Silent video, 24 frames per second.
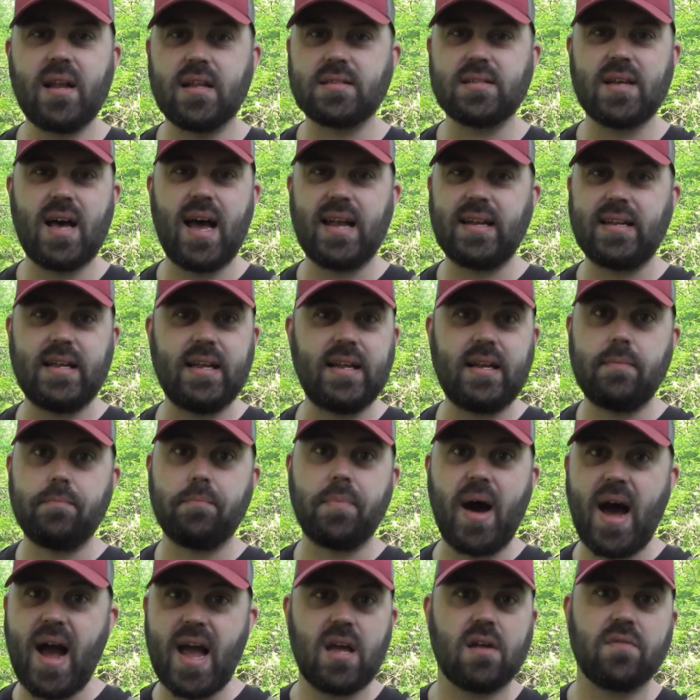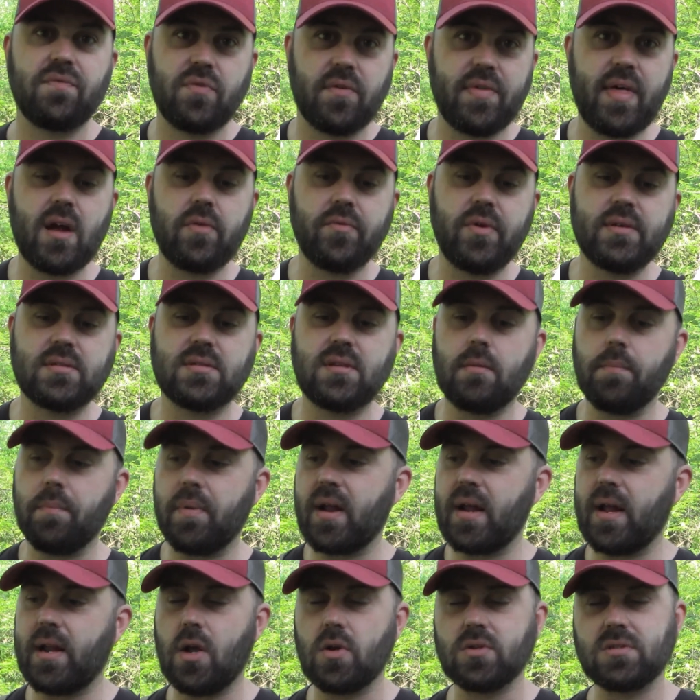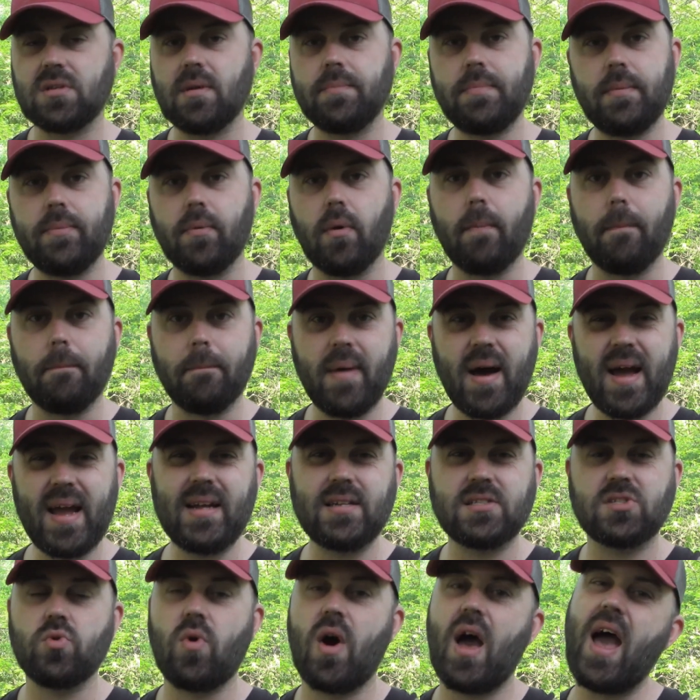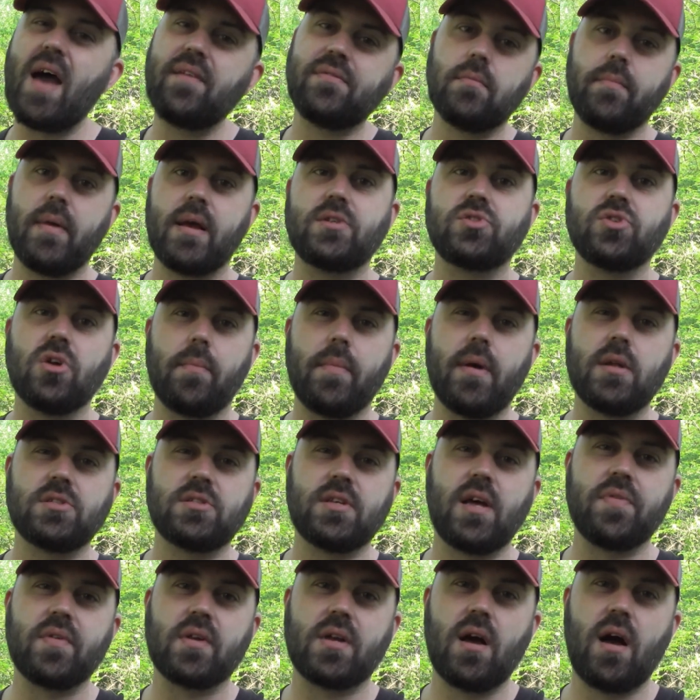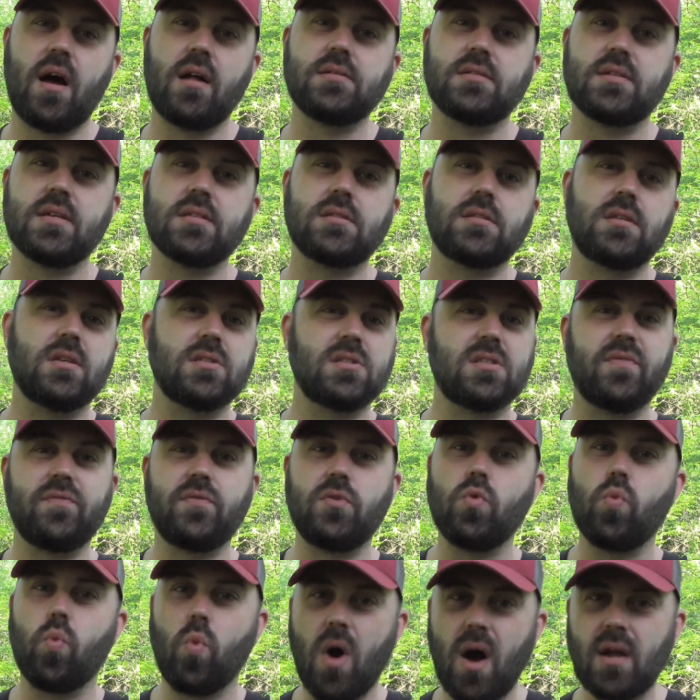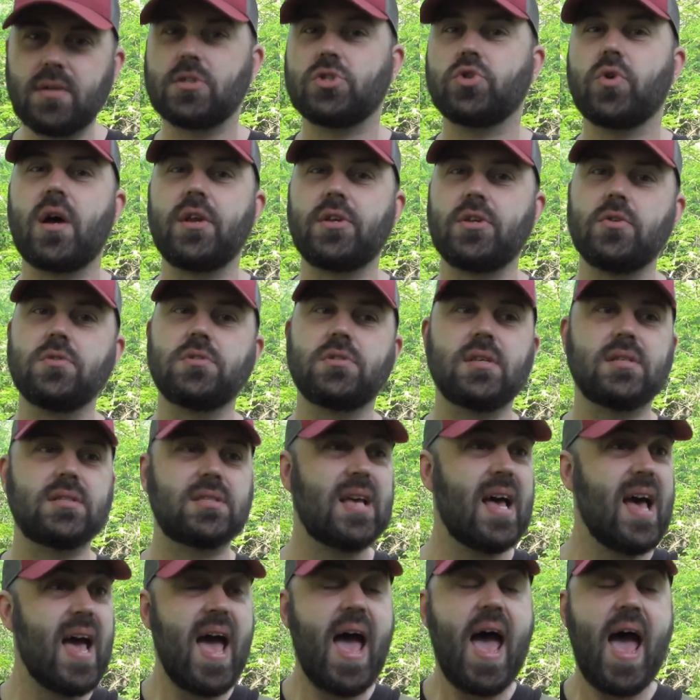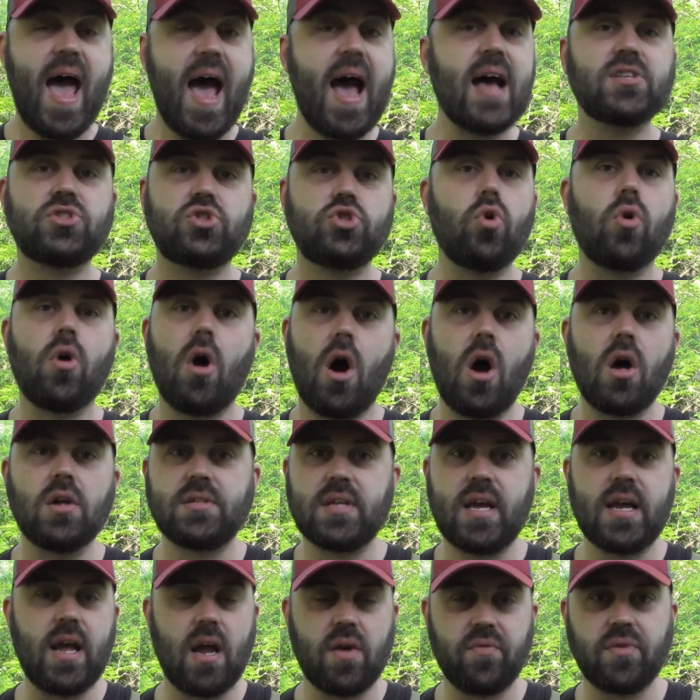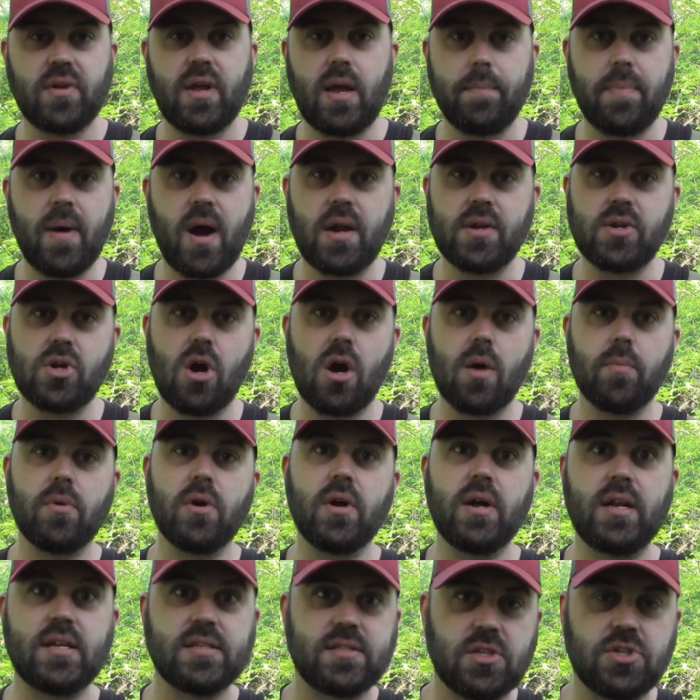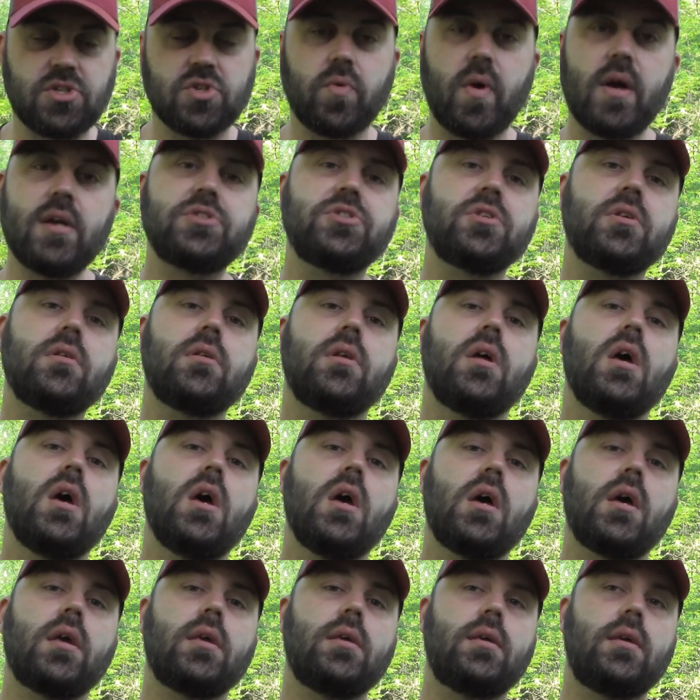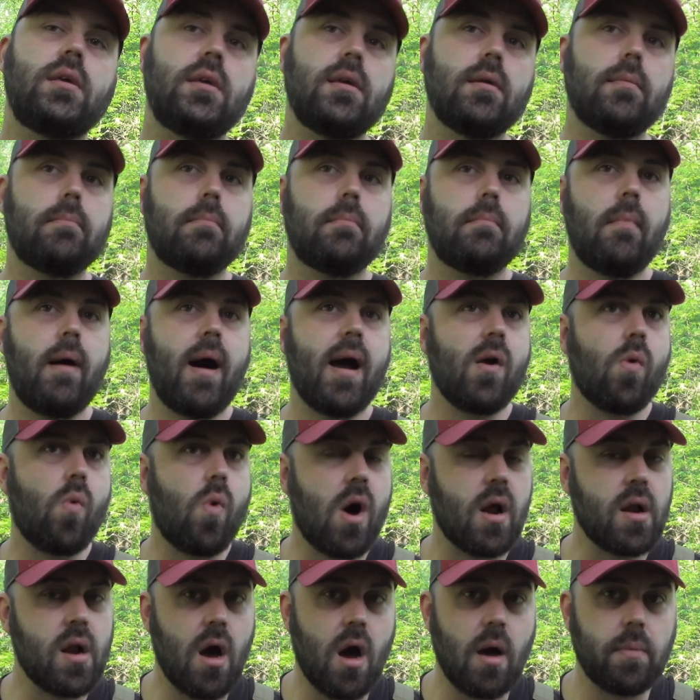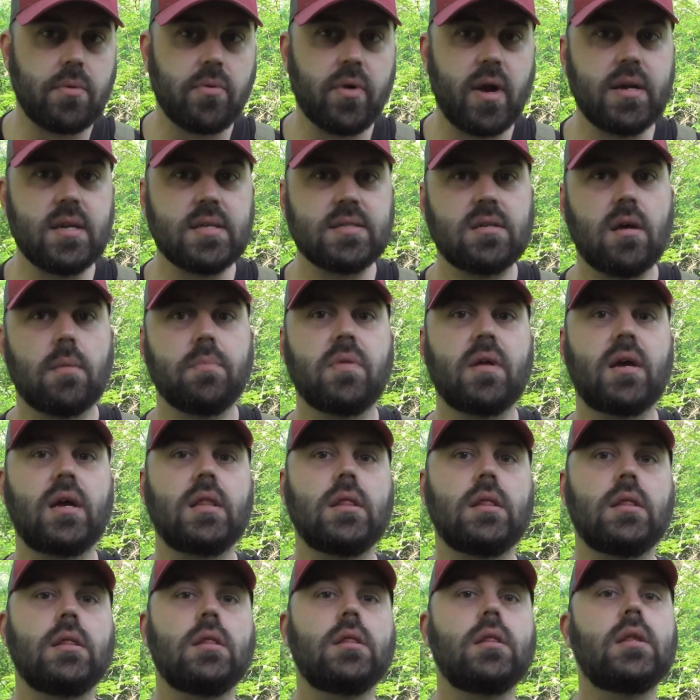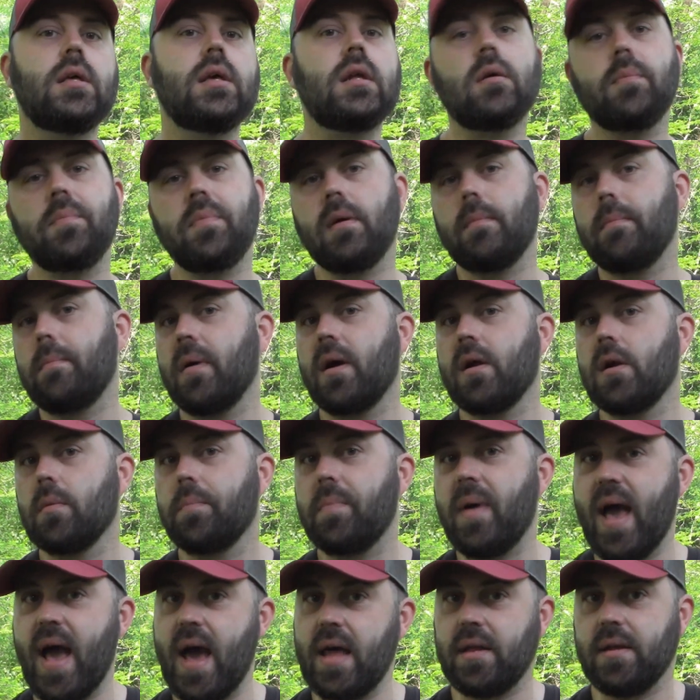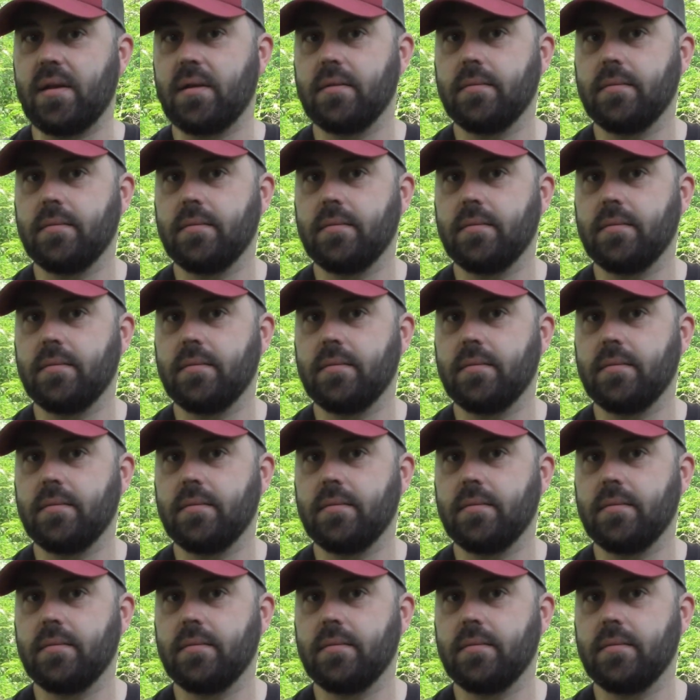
It's I didn't buy it for that reason, but I know some people might, so I have to make sure I mention that in the cons list because if you want to try to use this as your all-day, everyday body armor in a situation, you might want to upgrade to something a little bit better padded.